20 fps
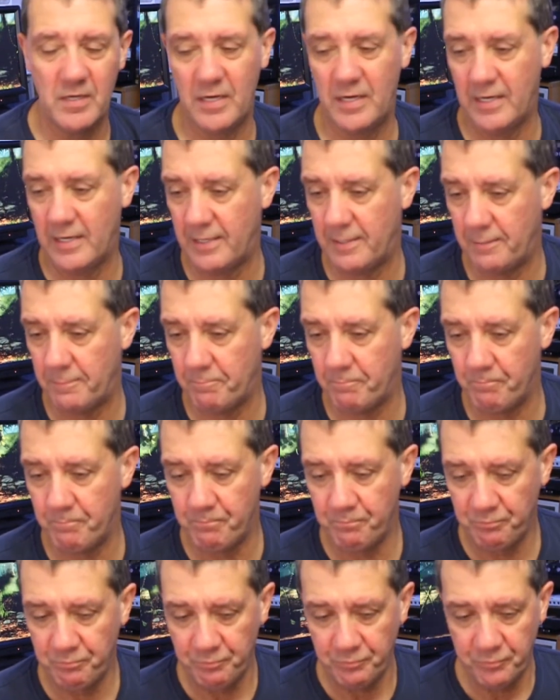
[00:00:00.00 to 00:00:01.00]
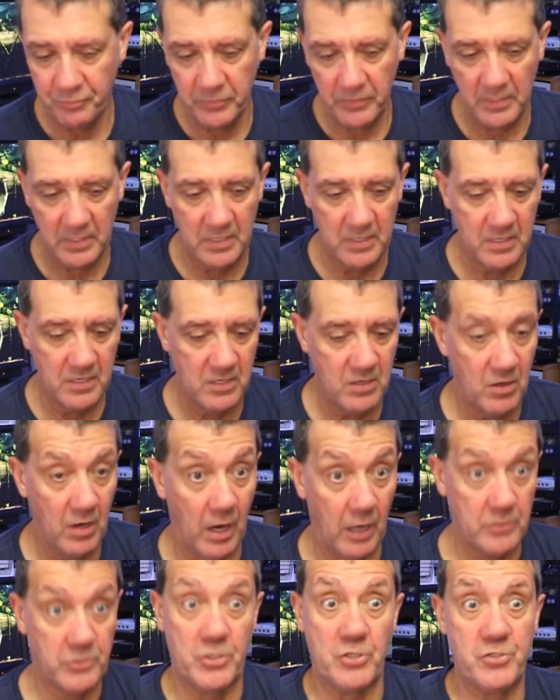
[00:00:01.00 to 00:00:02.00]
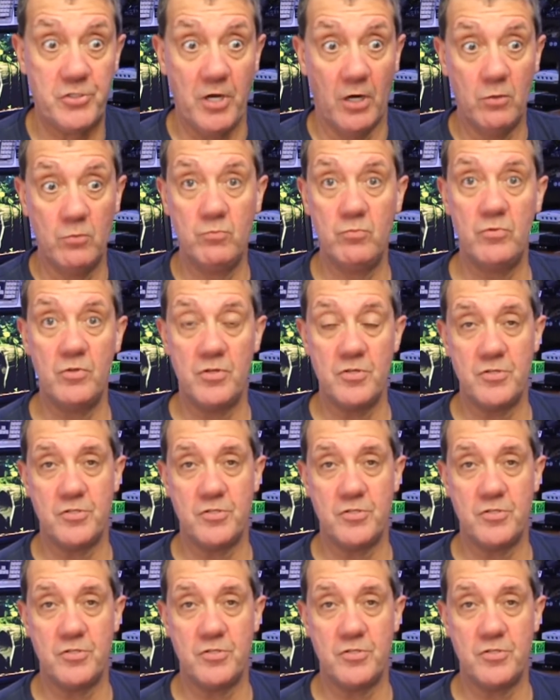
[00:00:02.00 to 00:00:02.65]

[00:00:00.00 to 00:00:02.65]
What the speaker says: I just don't.